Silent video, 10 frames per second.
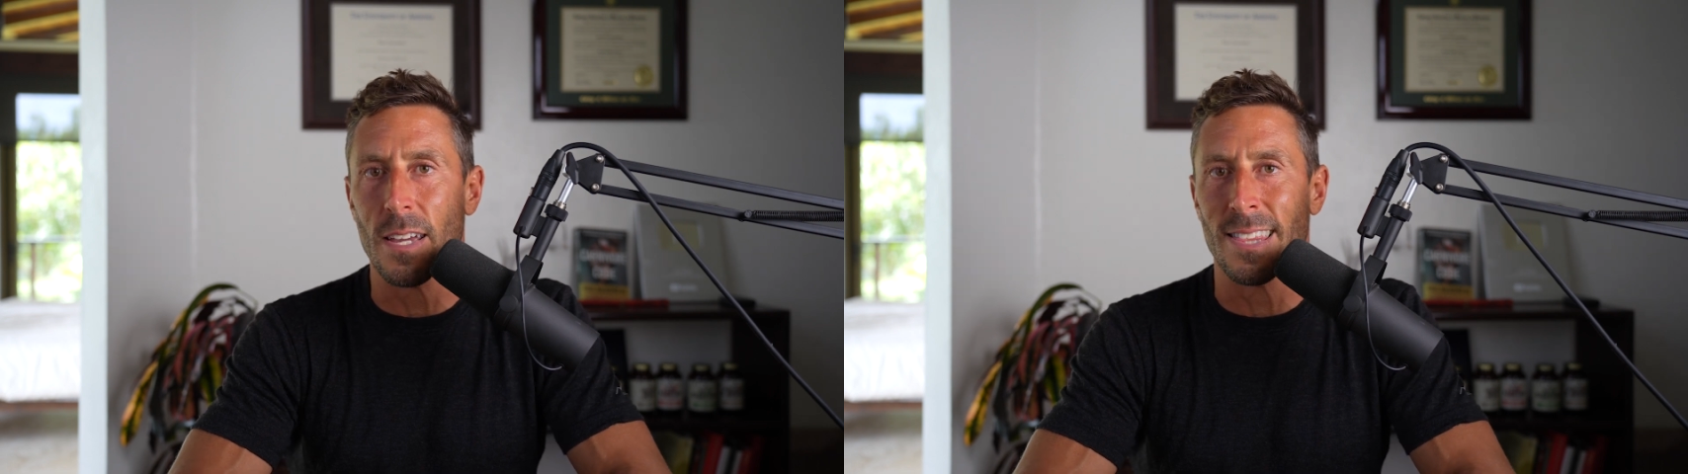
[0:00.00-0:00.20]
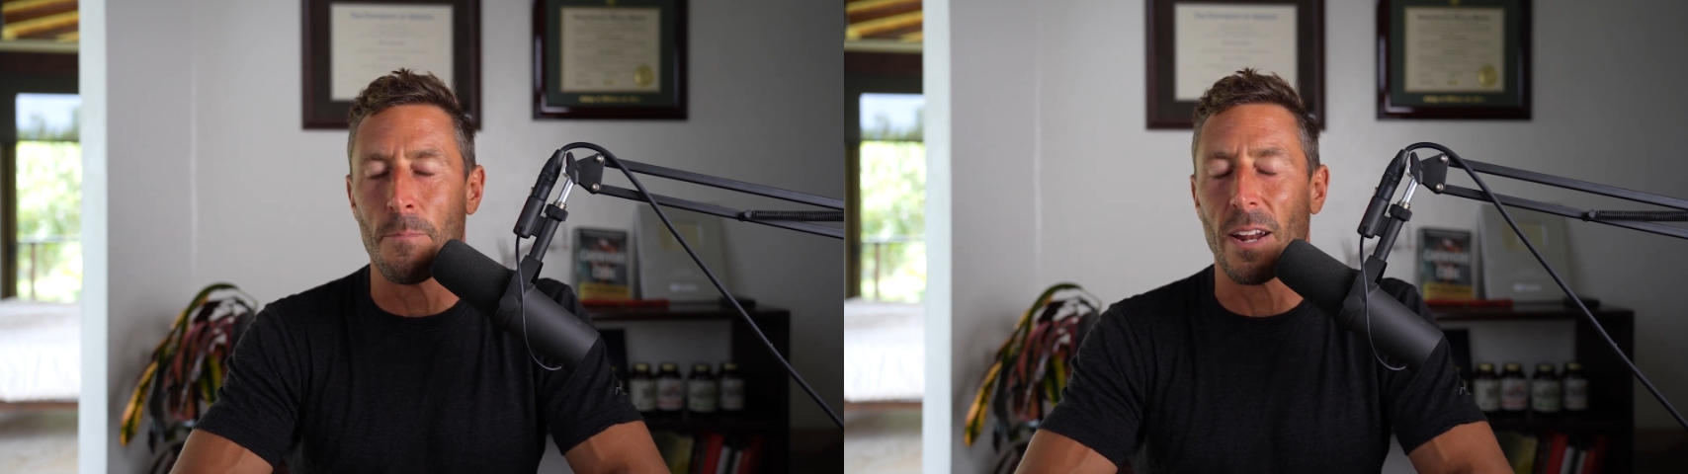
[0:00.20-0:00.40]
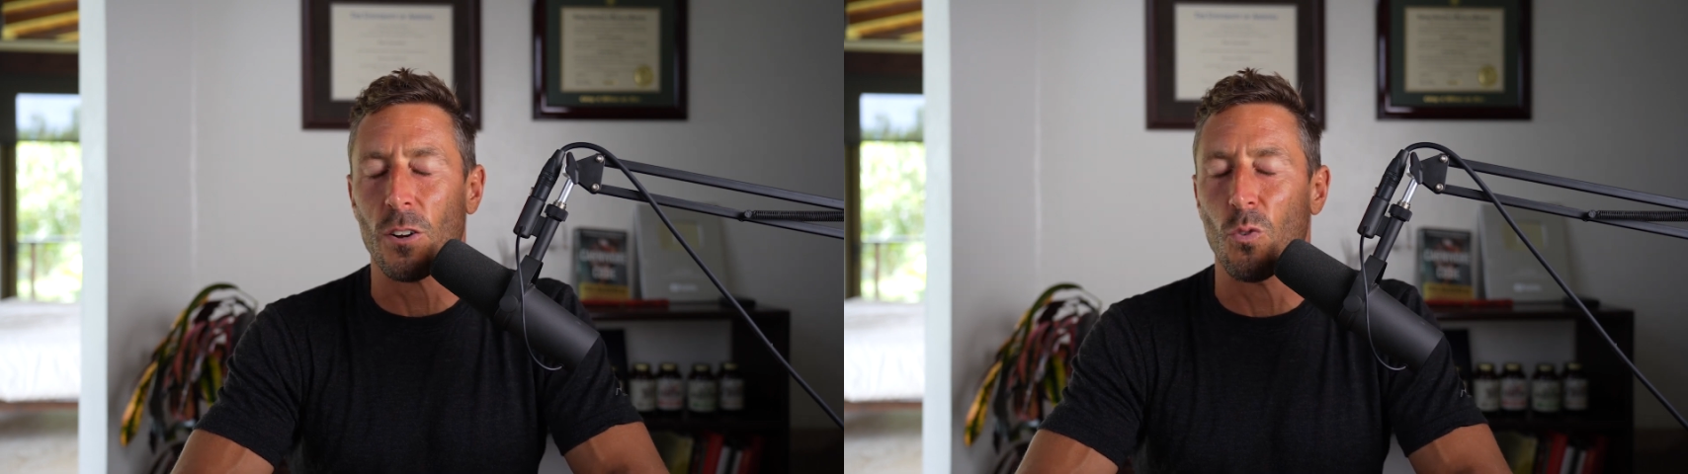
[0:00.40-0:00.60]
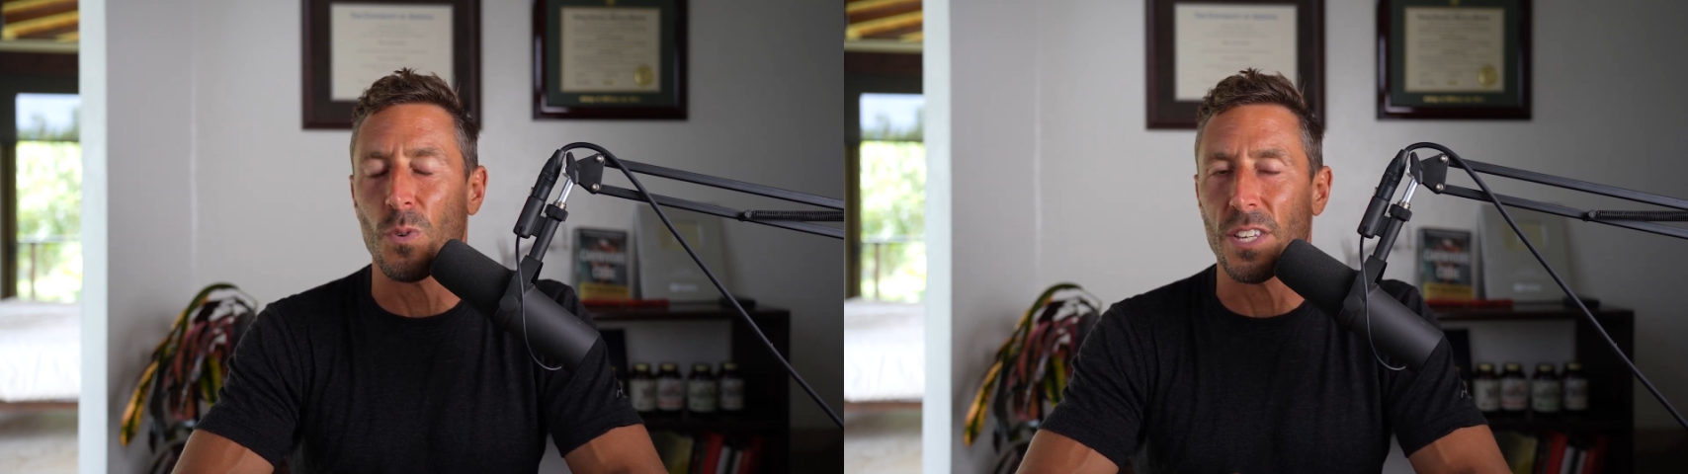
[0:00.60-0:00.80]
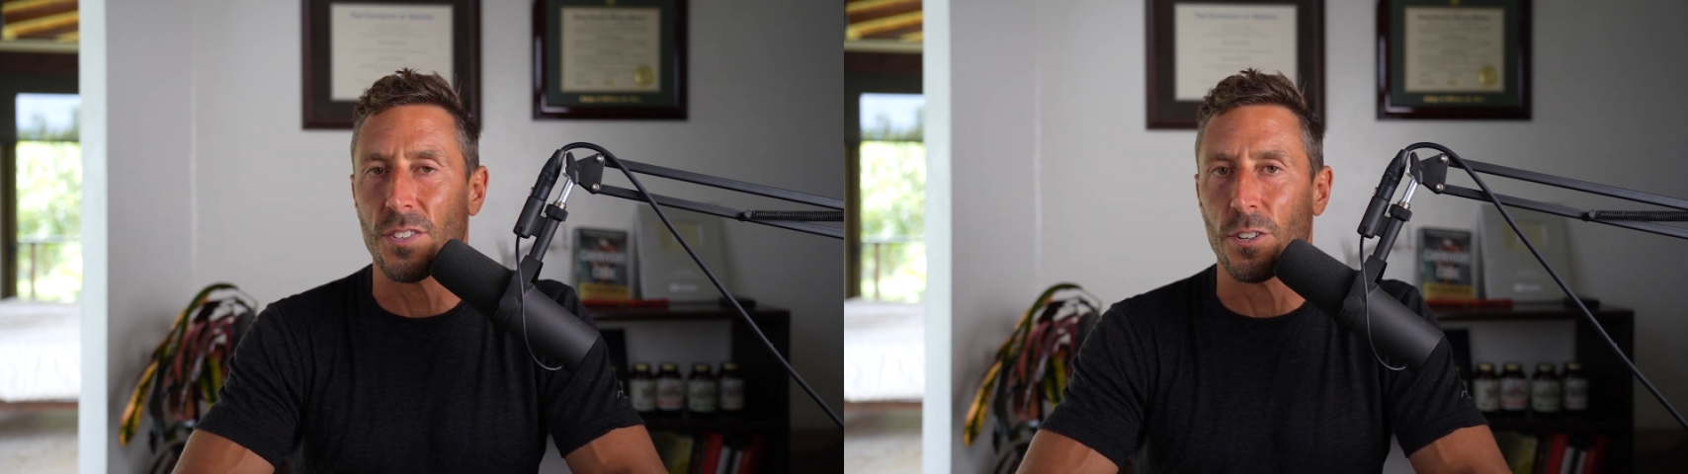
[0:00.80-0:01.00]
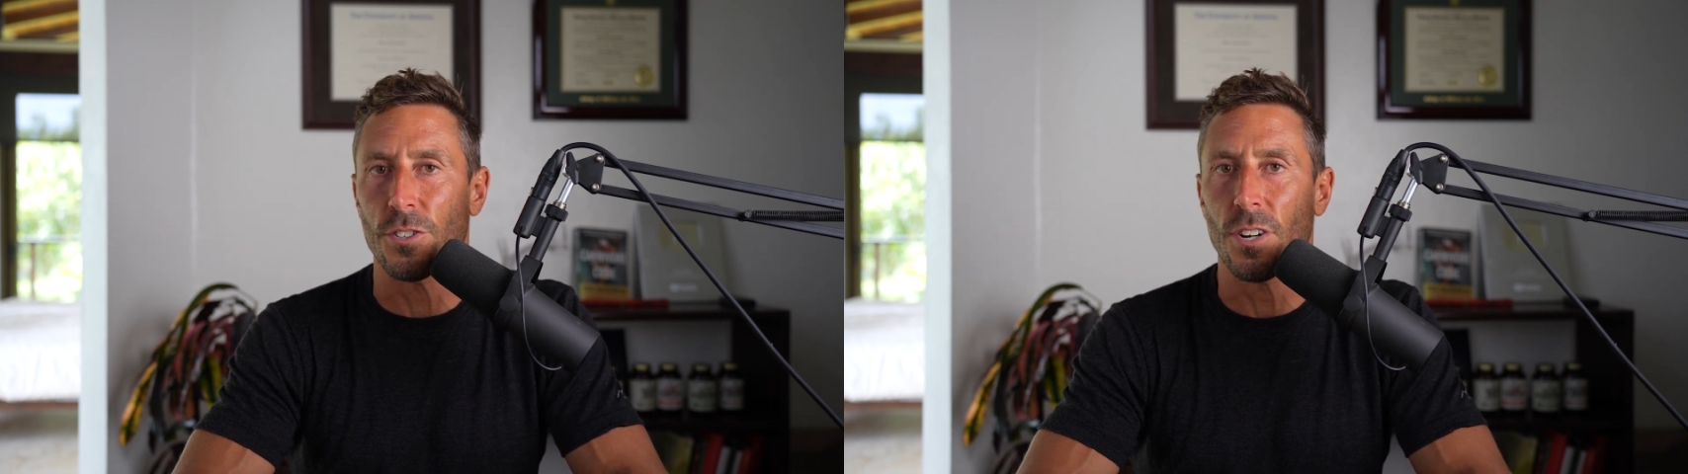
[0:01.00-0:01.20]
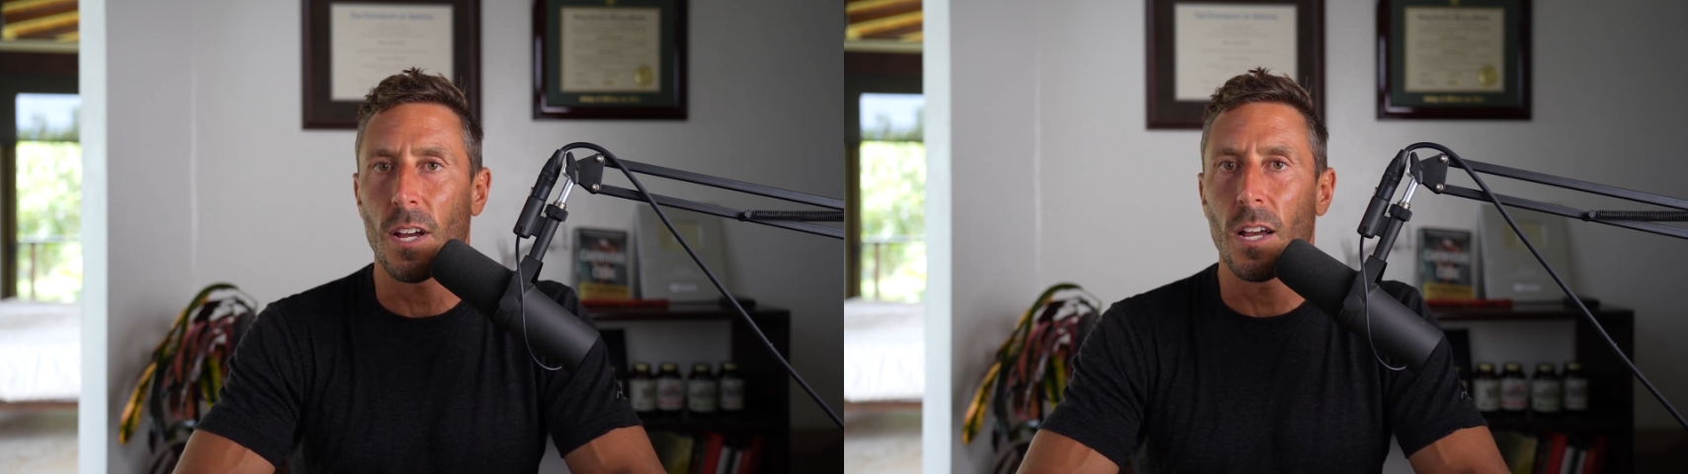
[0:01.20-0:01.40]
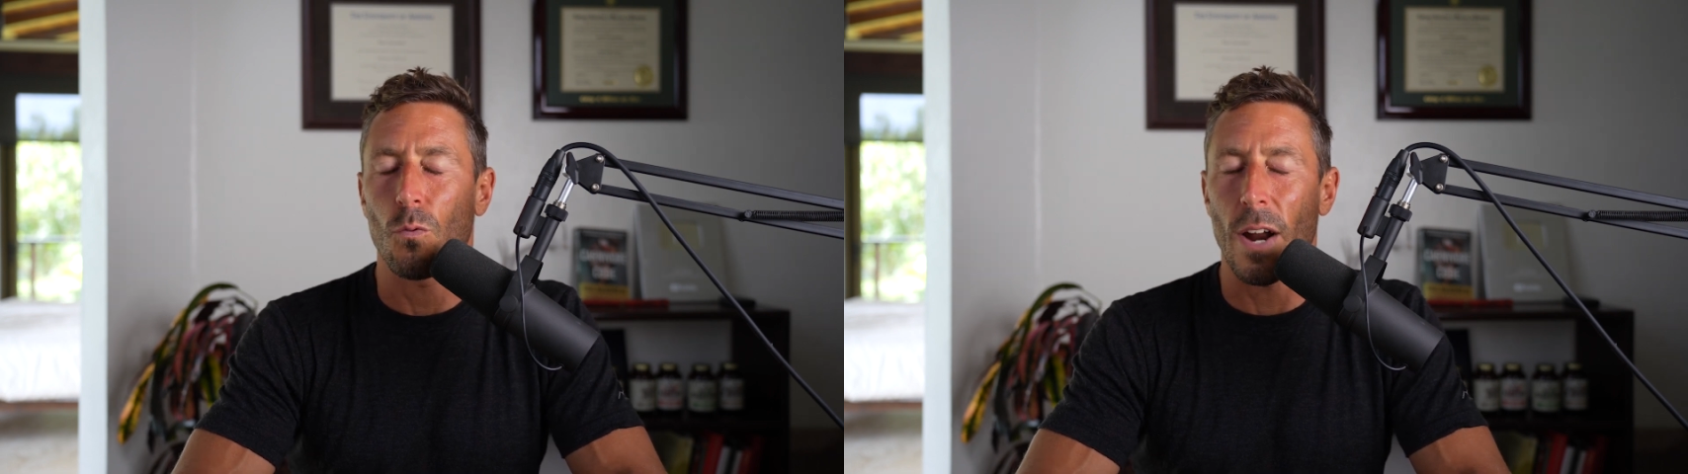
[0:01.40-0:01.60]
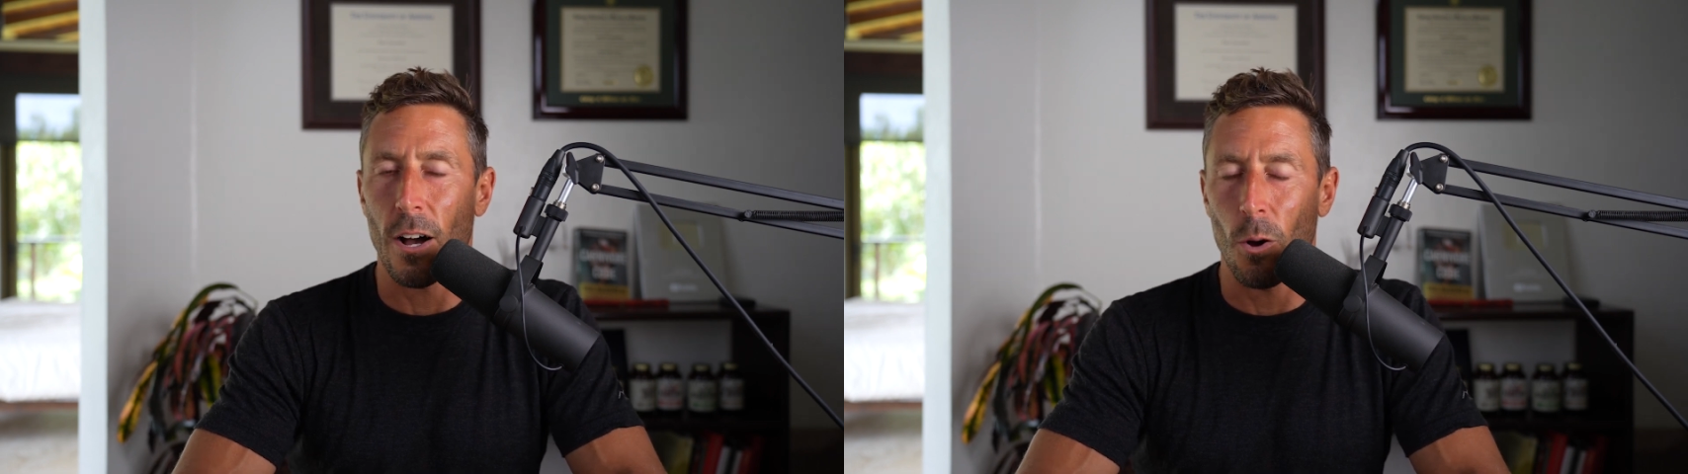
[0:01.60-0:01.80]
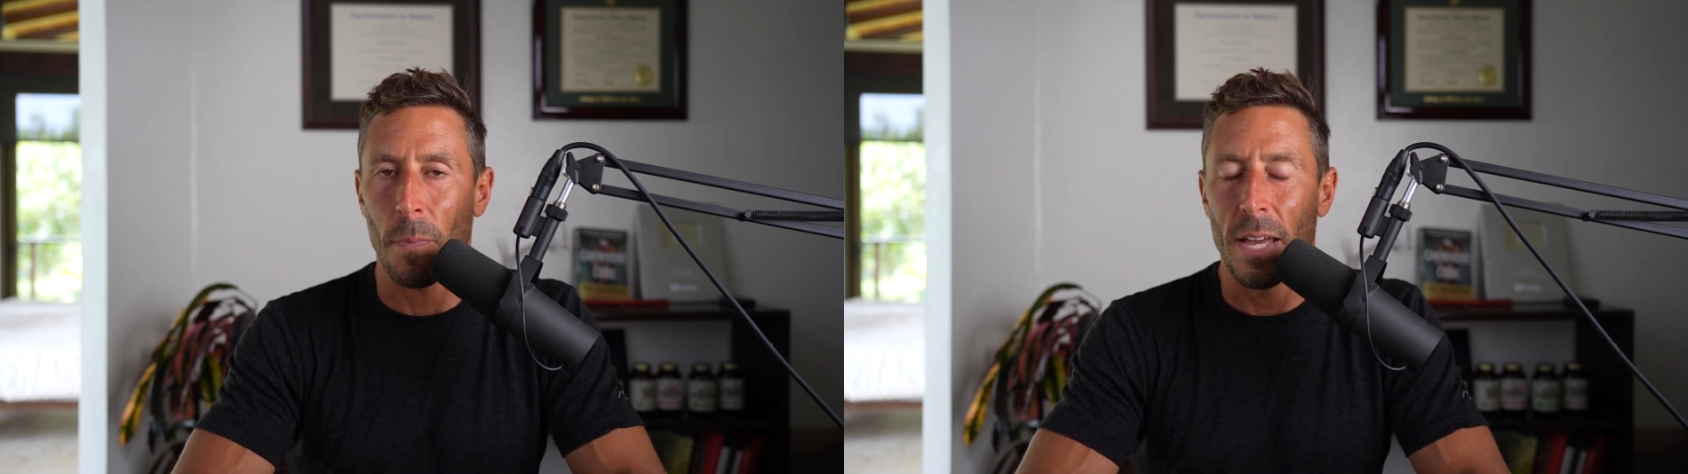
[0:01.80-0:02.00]
in the medical research
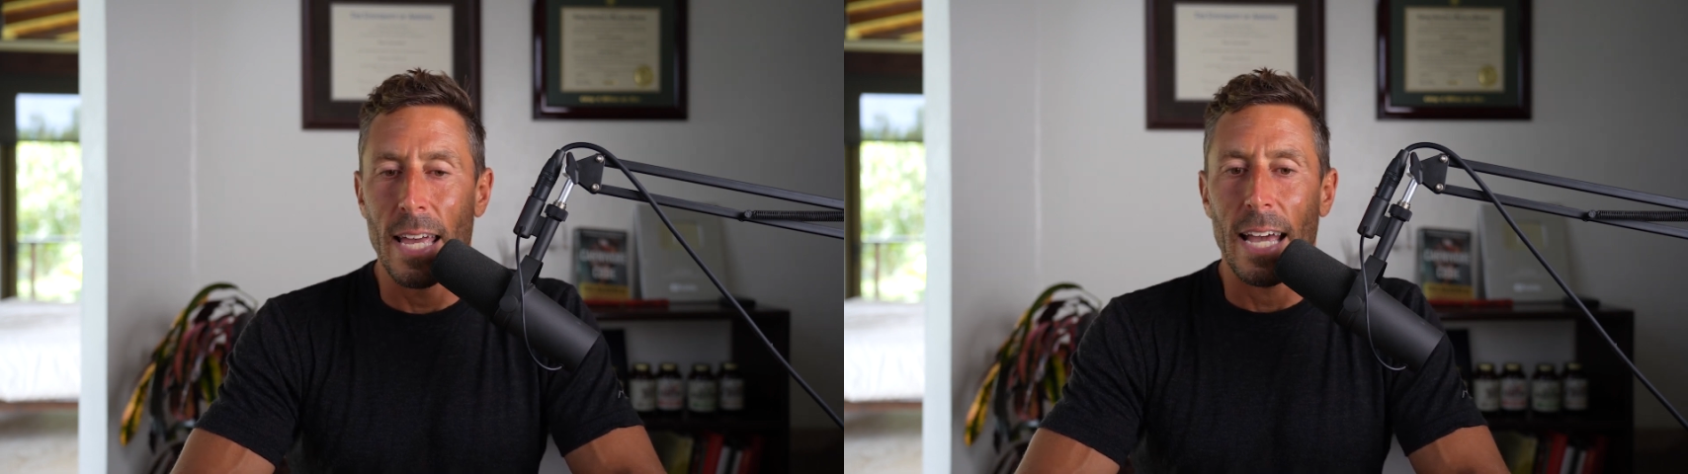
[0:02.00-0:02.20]
realm,